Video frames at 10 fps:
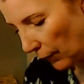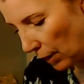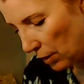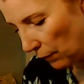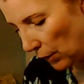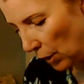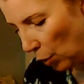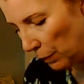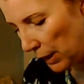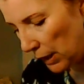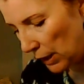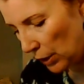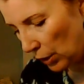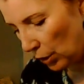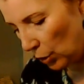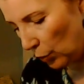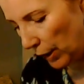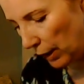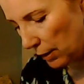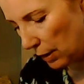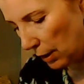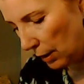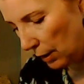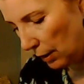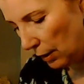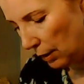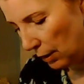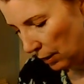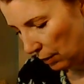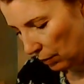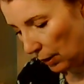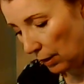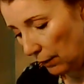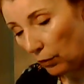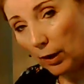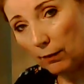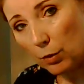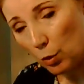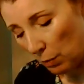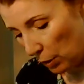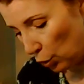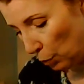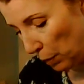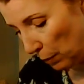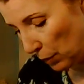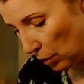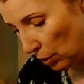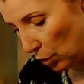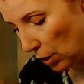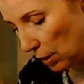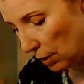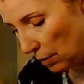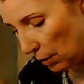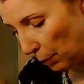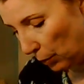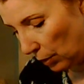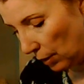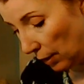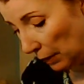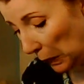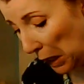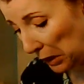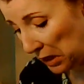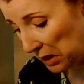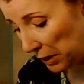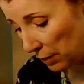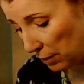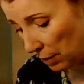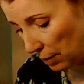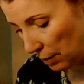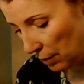Because if you know me, you know that you can never have too much Parmesan cheese. I put it on a lot of things.